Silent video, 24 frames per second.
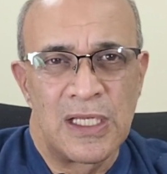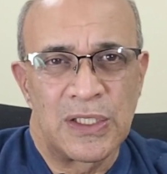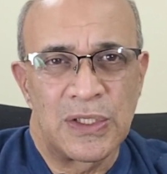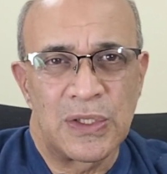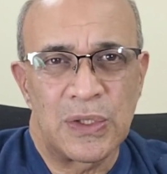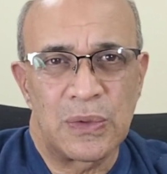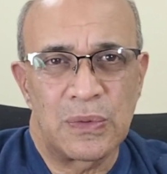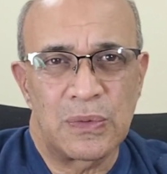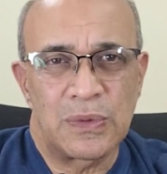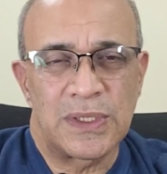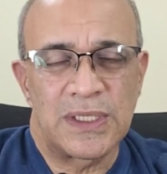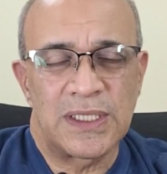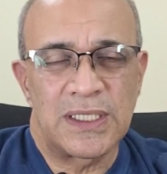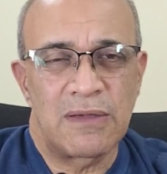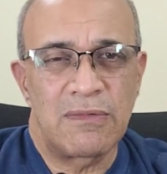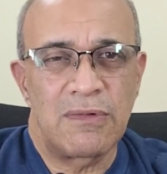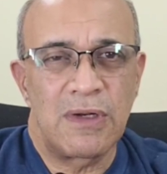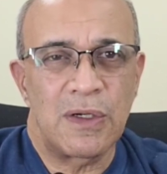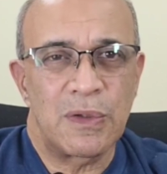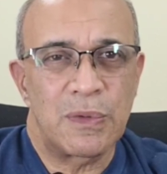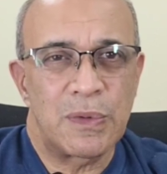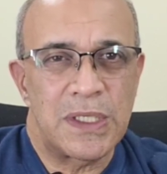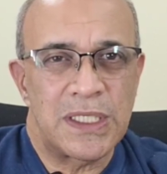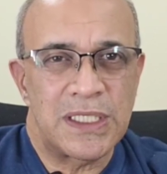So
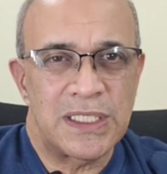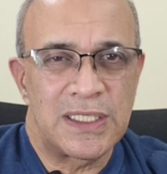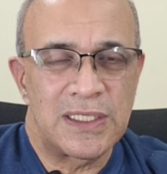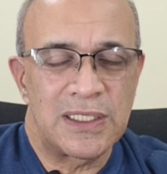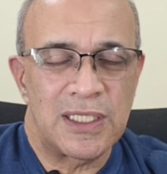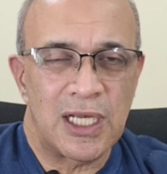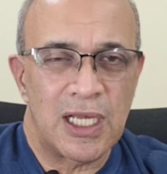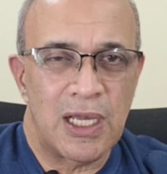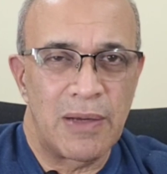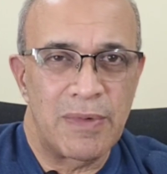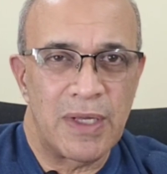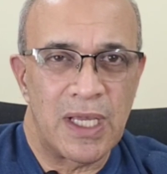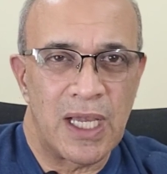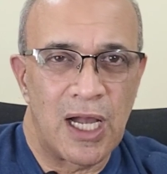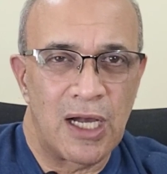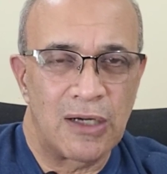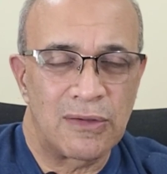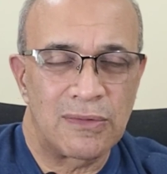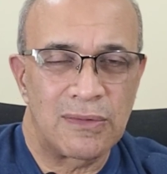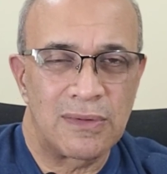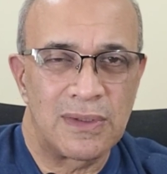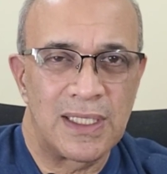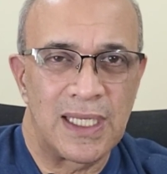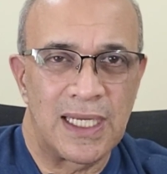several questions are coming
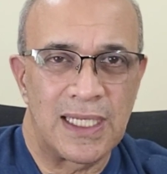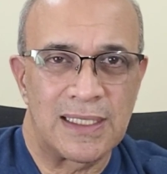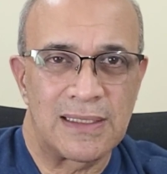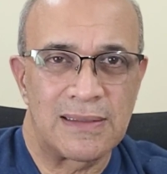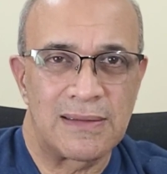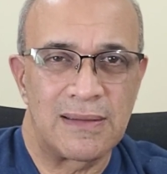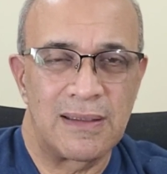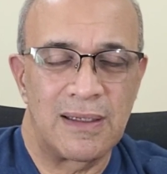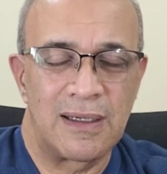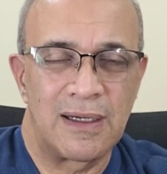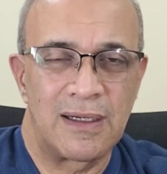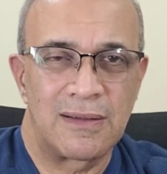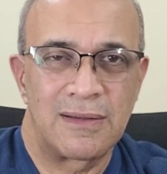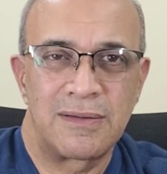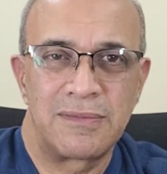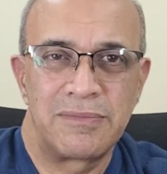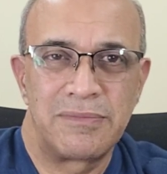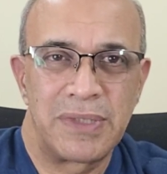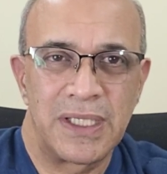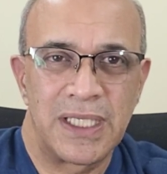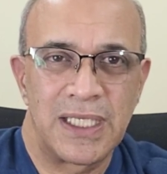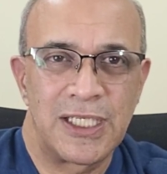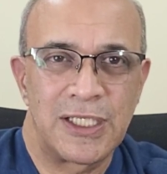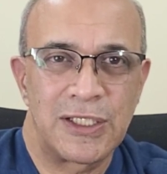out that are
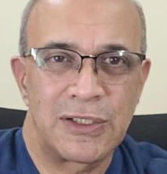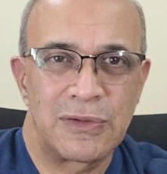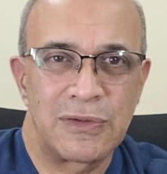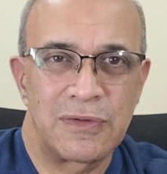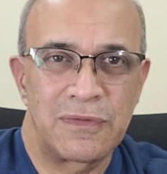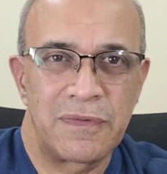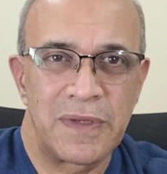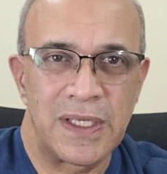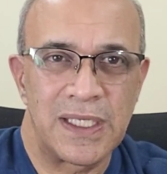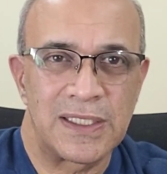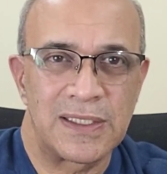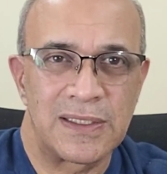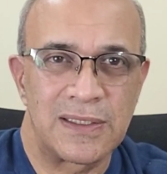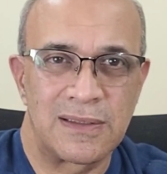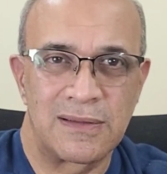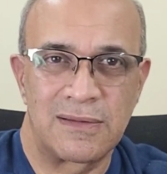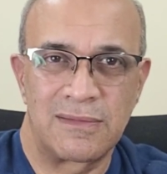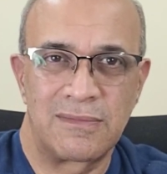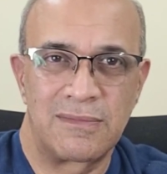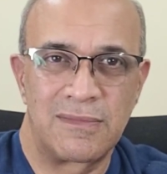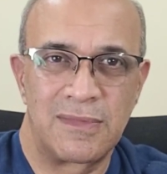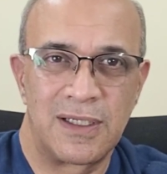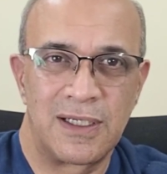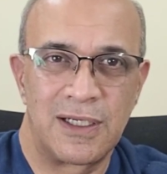beginning to face
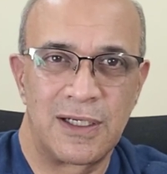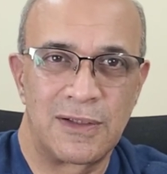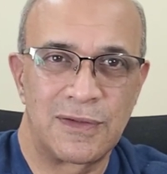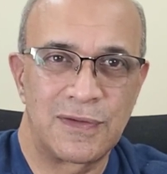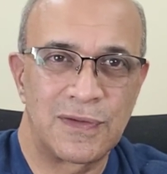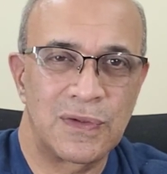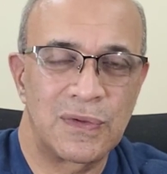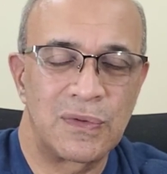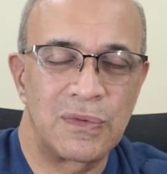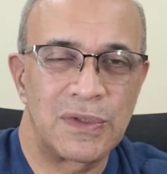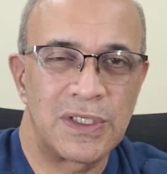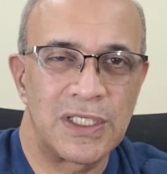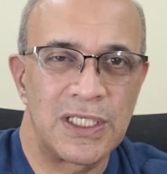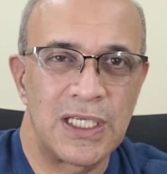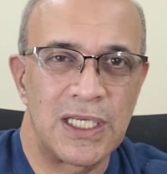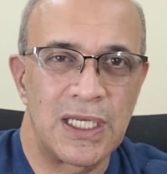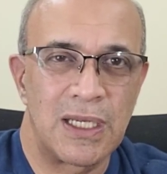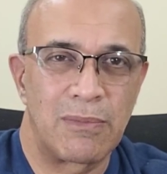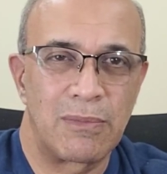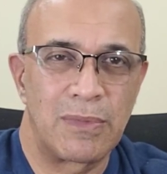scrutiny.